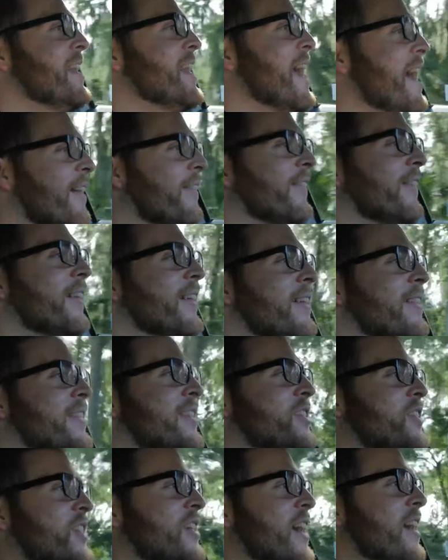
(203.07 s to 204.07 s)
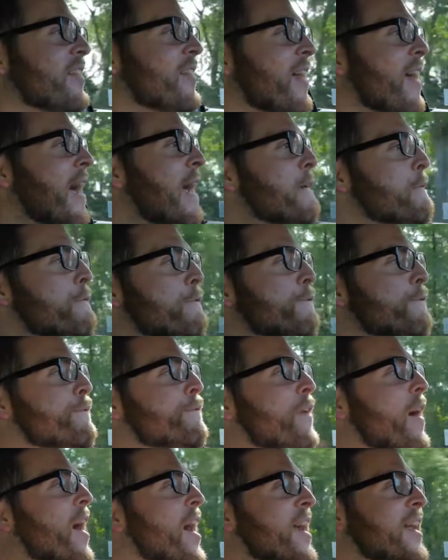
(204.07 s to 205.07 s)
Now, the GLI
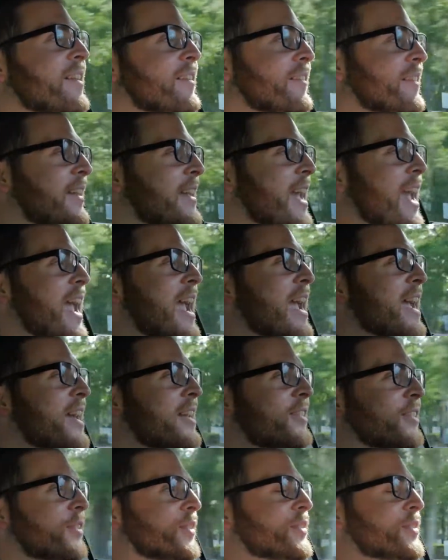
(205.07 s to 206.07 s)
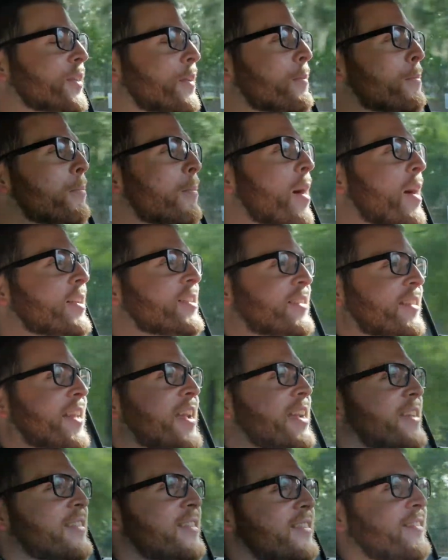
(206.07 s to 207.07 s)
finally handles much
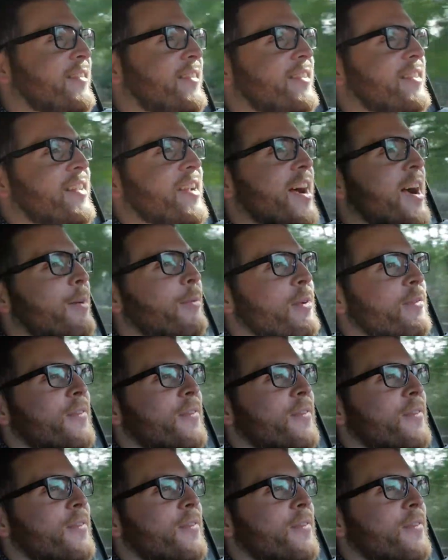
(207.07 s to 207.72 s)
like the GTI.